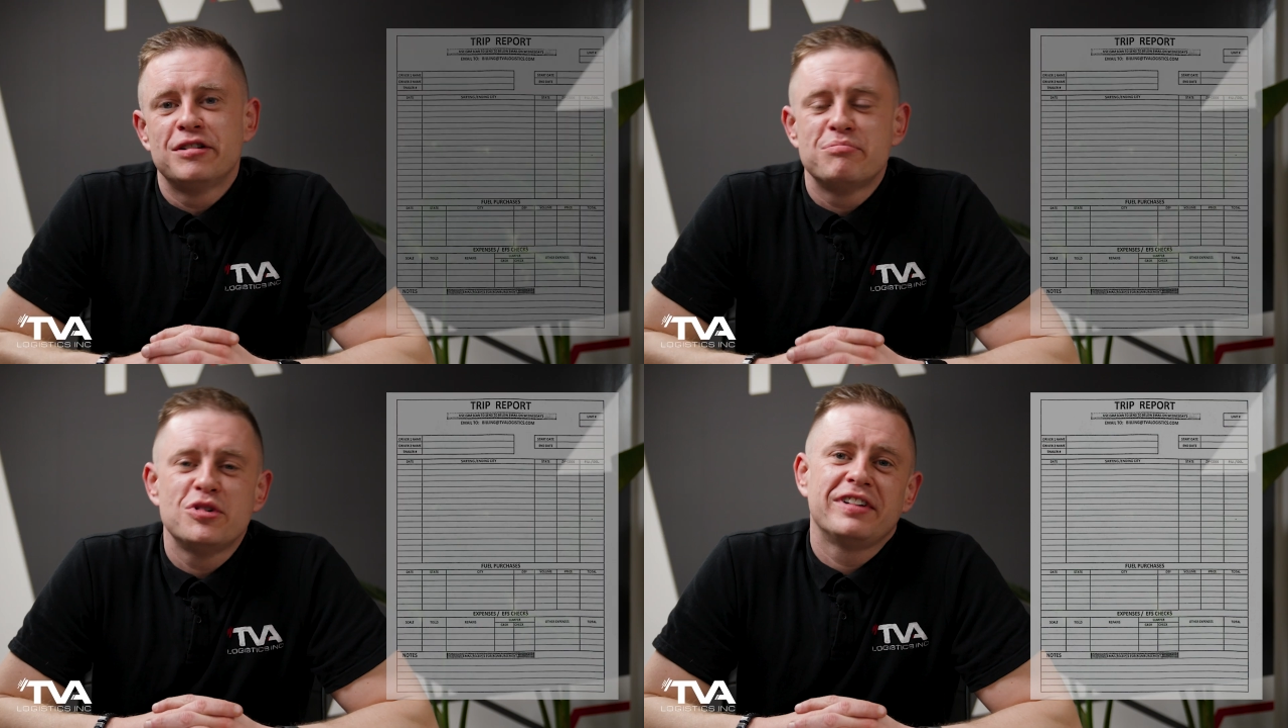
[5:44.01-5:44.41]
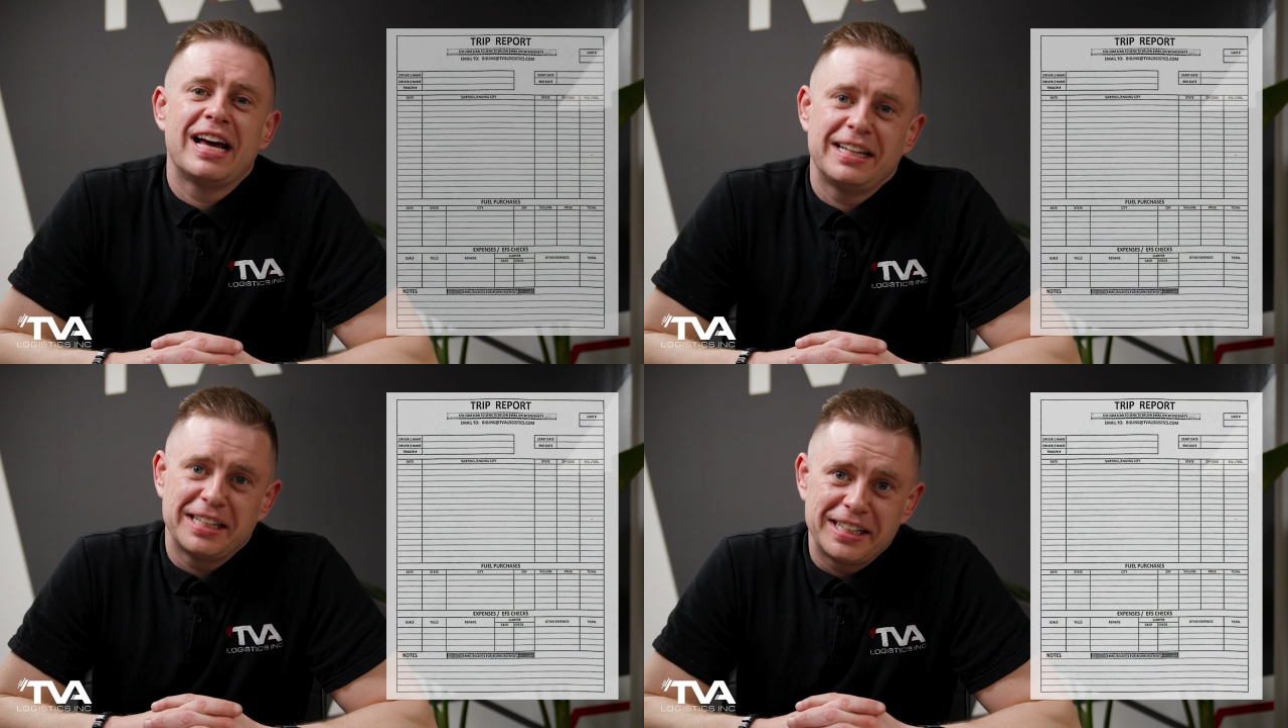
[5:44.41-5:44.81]
Moving
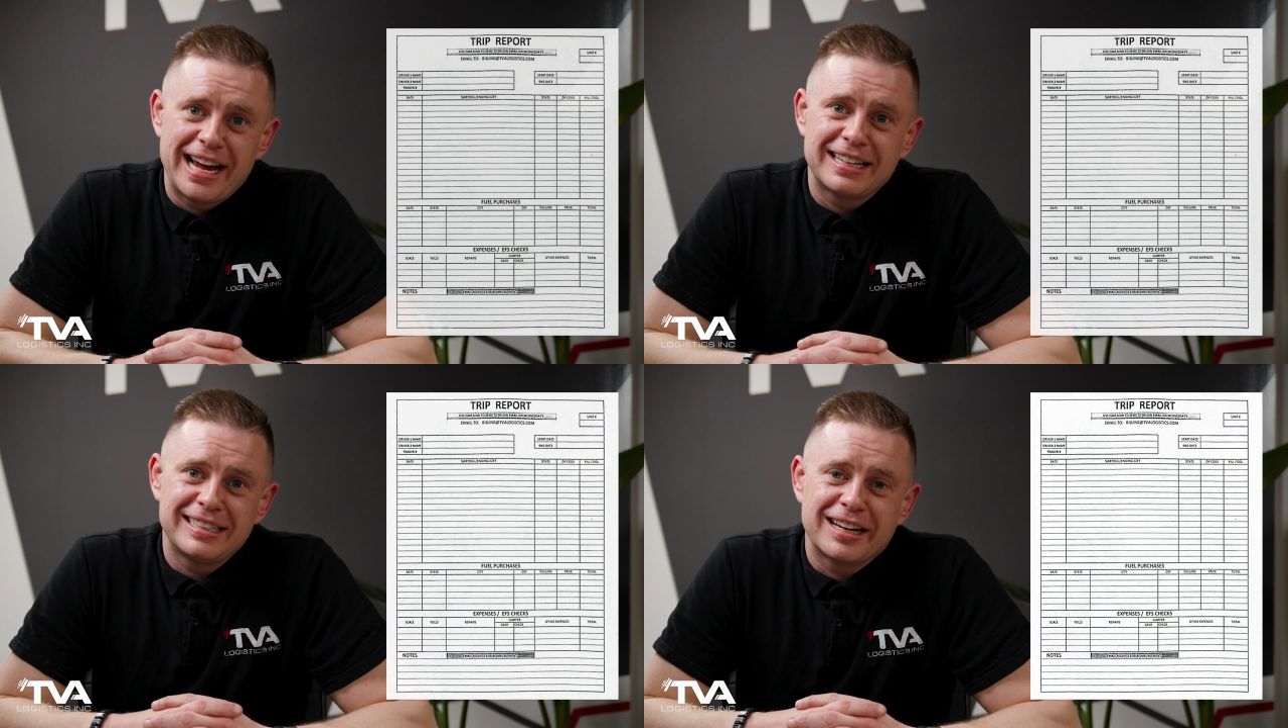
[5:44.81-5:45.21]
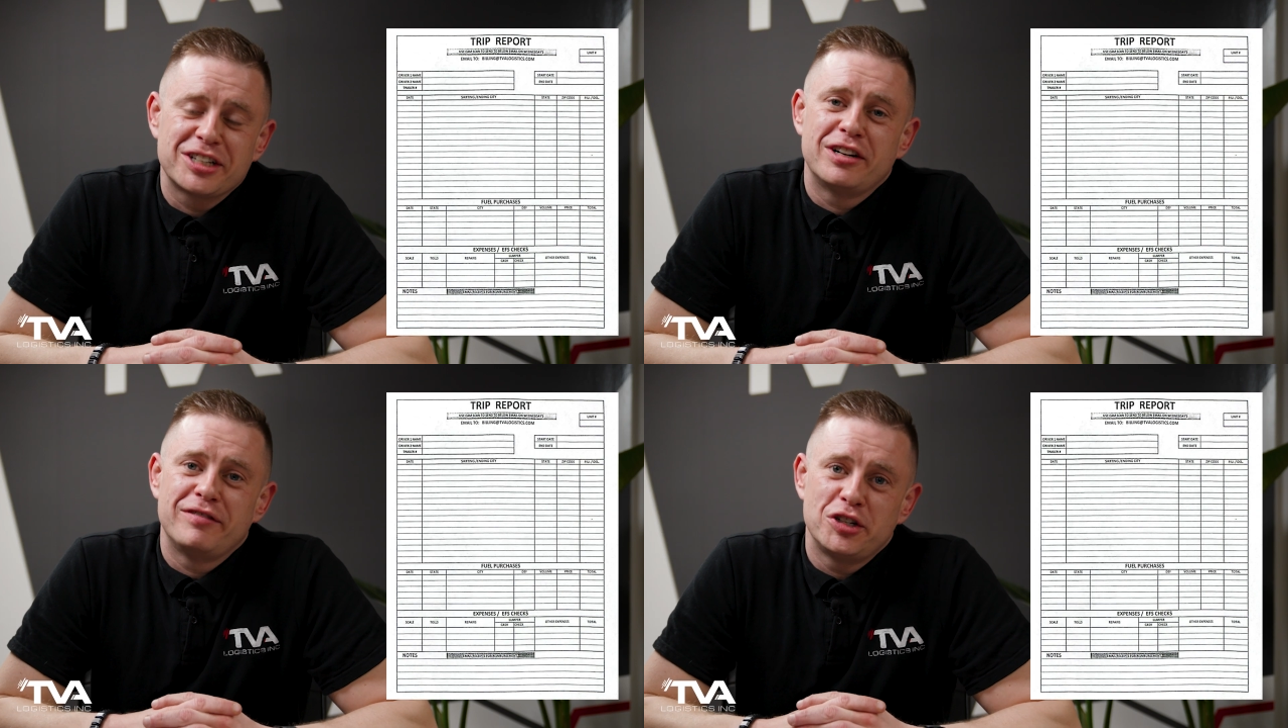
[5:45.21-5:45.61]
on to the last
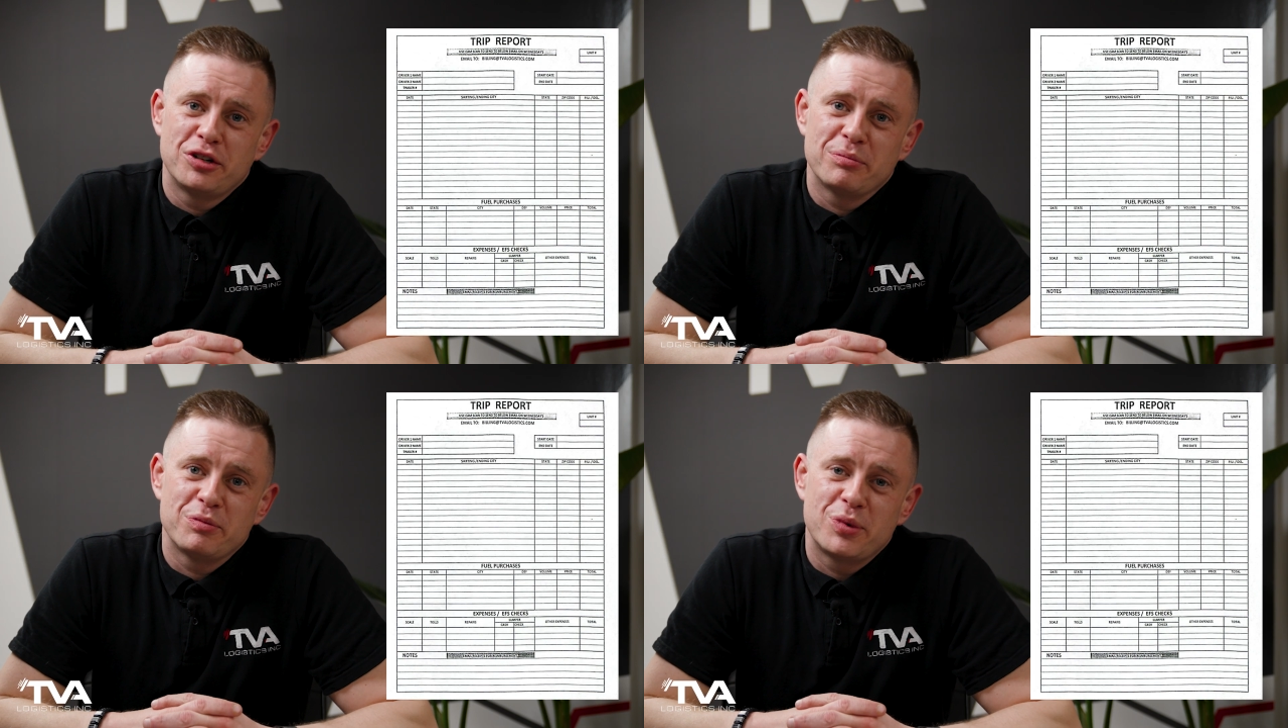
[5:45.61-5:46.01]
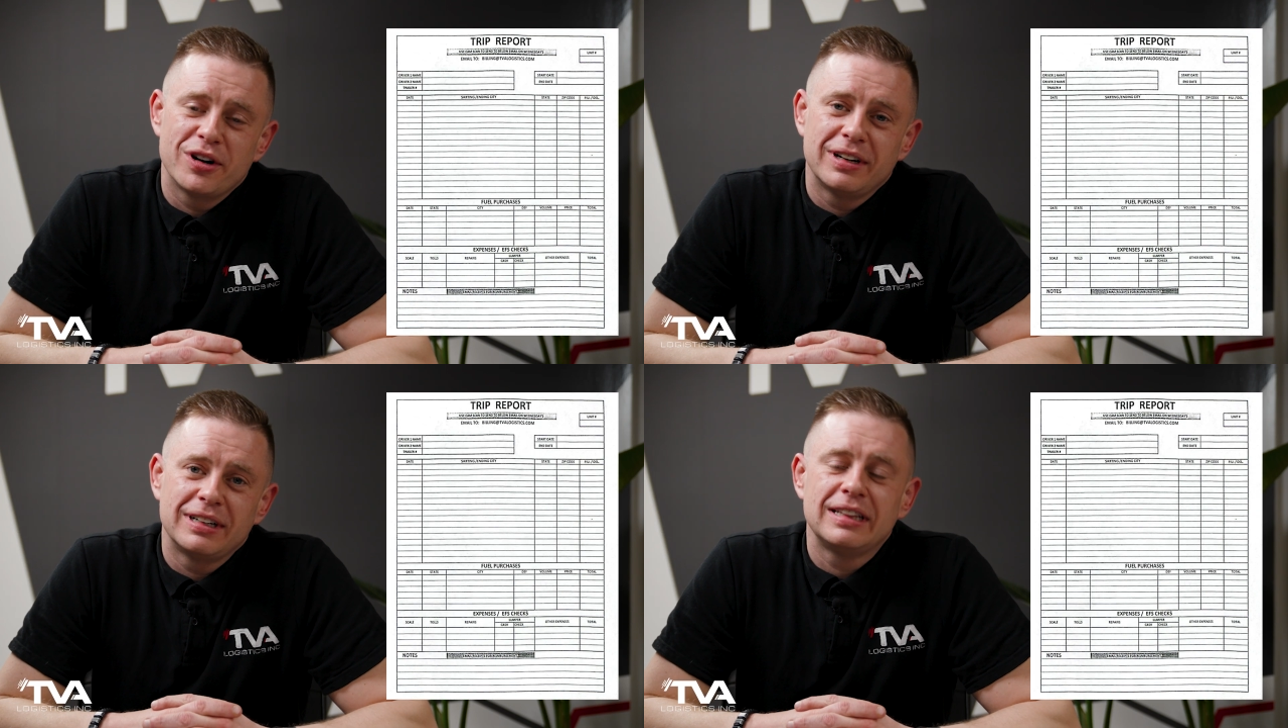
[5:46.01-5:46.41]
section of your trip
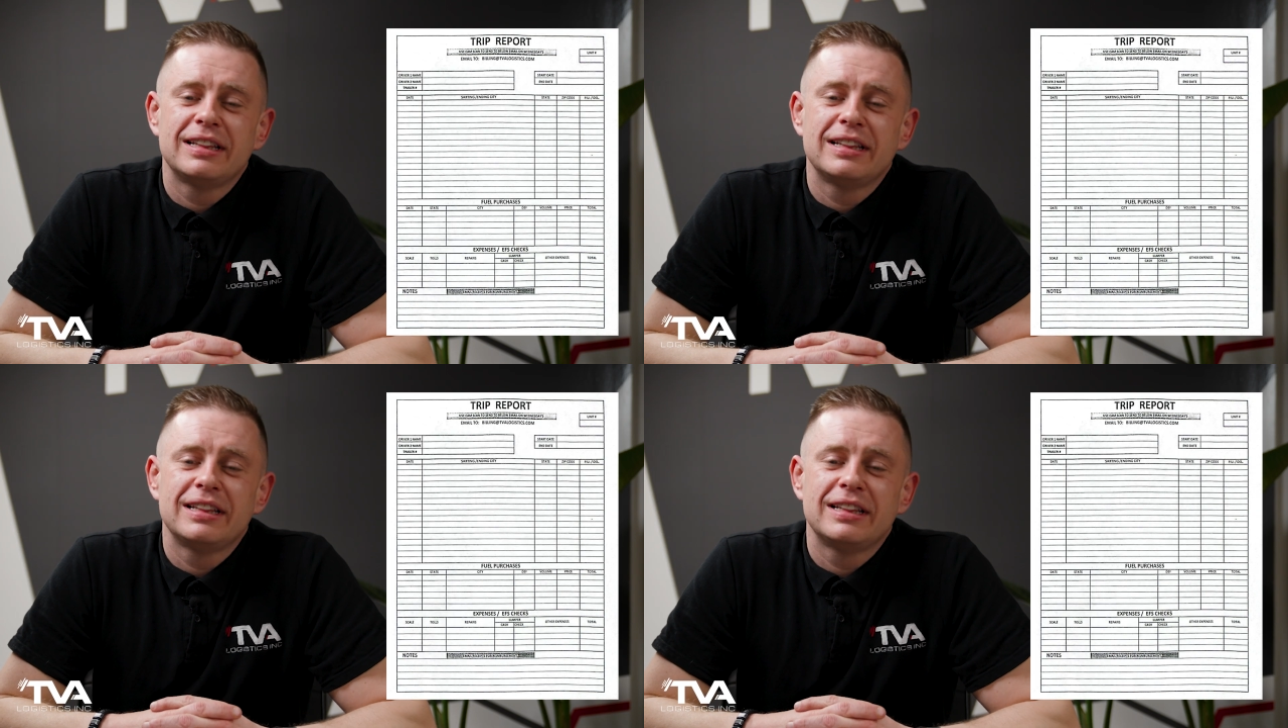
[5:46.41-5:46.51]
report,